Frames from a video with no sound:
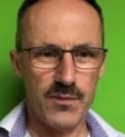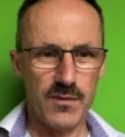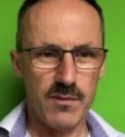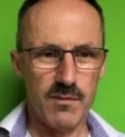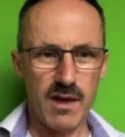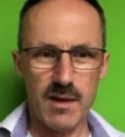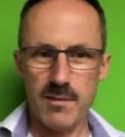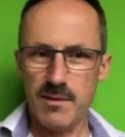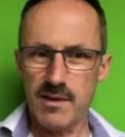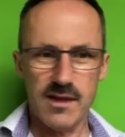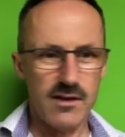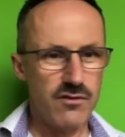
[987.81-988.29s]

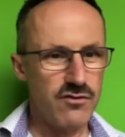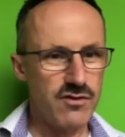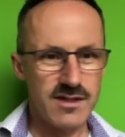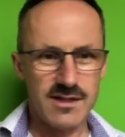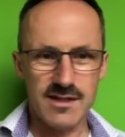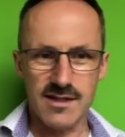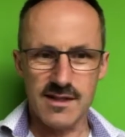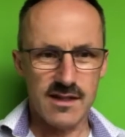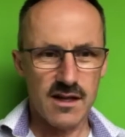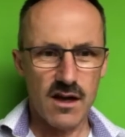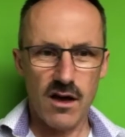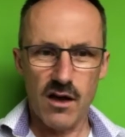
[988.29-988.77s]
Maybe there is
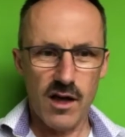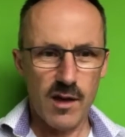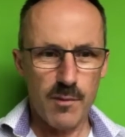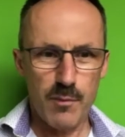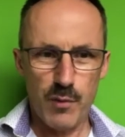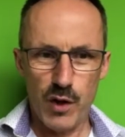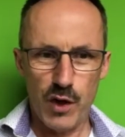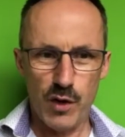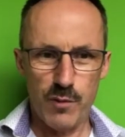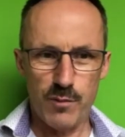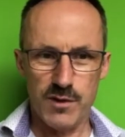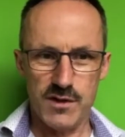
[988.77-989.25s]
this higher
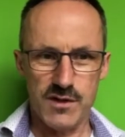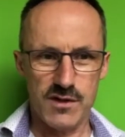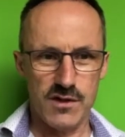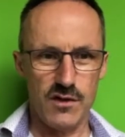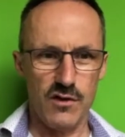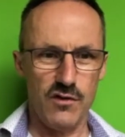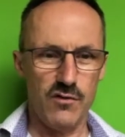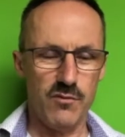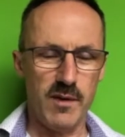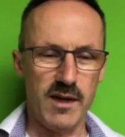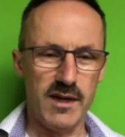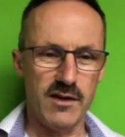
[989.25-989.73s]
purpose
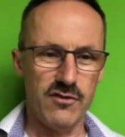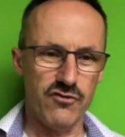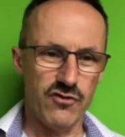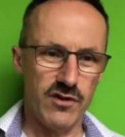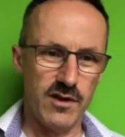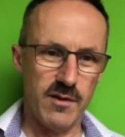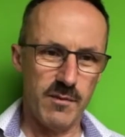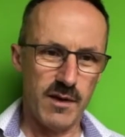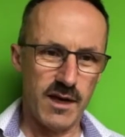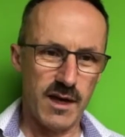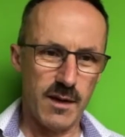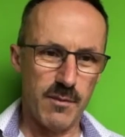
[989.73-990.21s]
that you've been
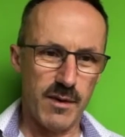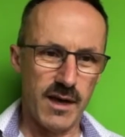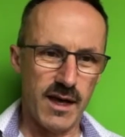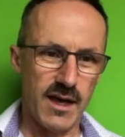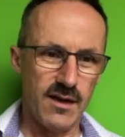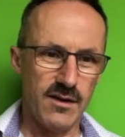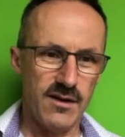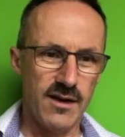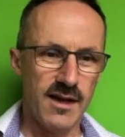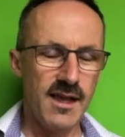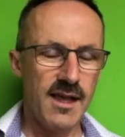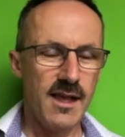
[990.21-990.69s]
dreaming
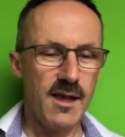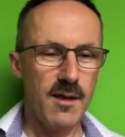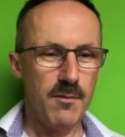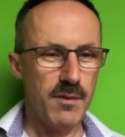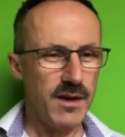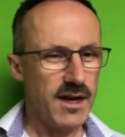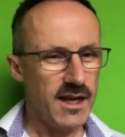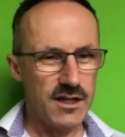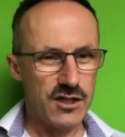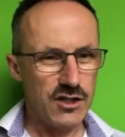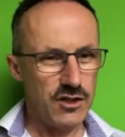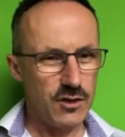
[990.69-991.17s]
about,
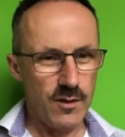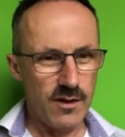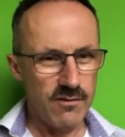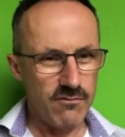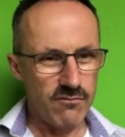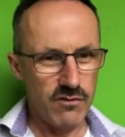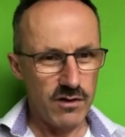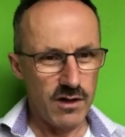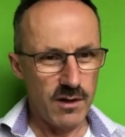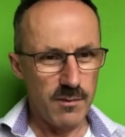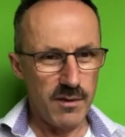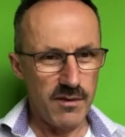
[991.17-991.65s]
but actually you
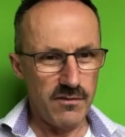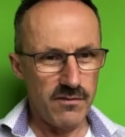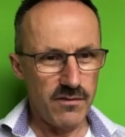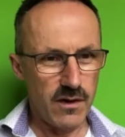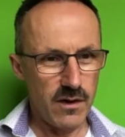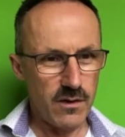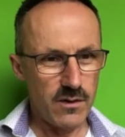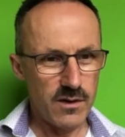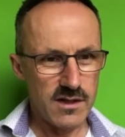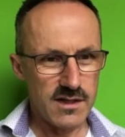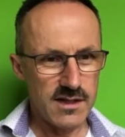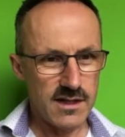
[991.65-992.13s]
haven't really been
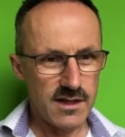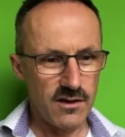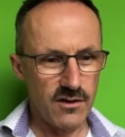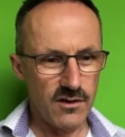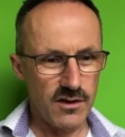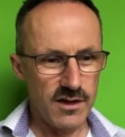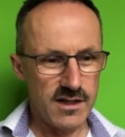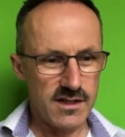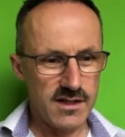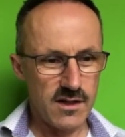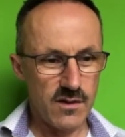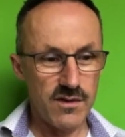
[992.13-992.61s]
focusing
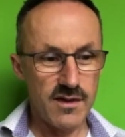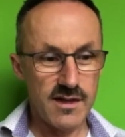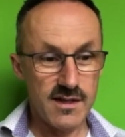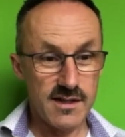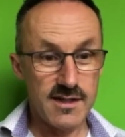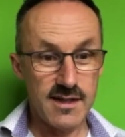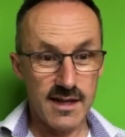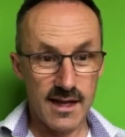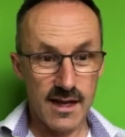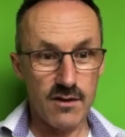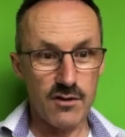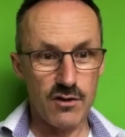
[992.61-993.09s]
on it. So
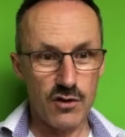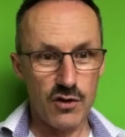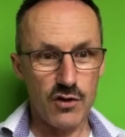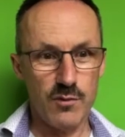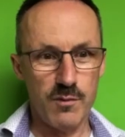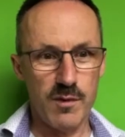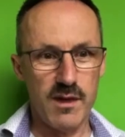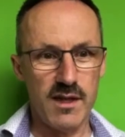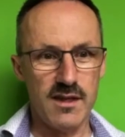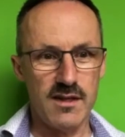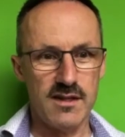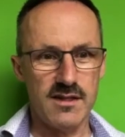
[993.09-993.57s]
this now could
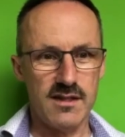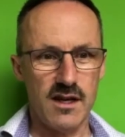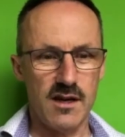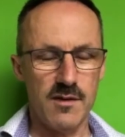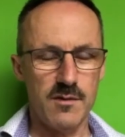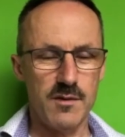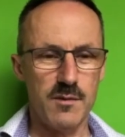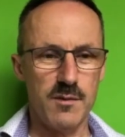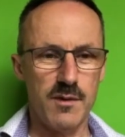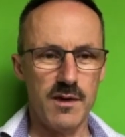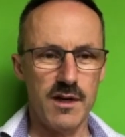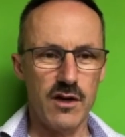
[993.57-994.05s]
be the
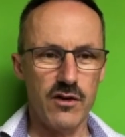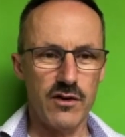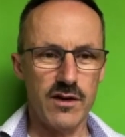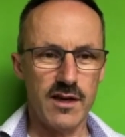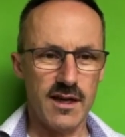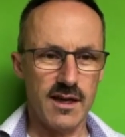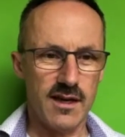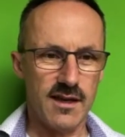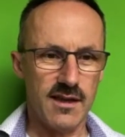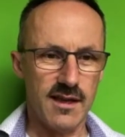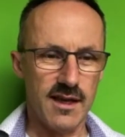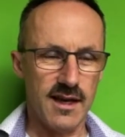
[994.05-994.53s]
time to be
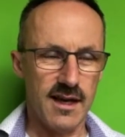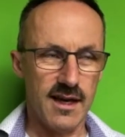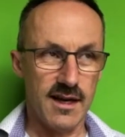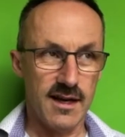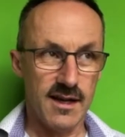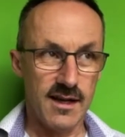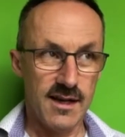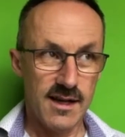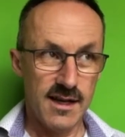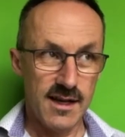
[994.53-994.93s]
looking at that.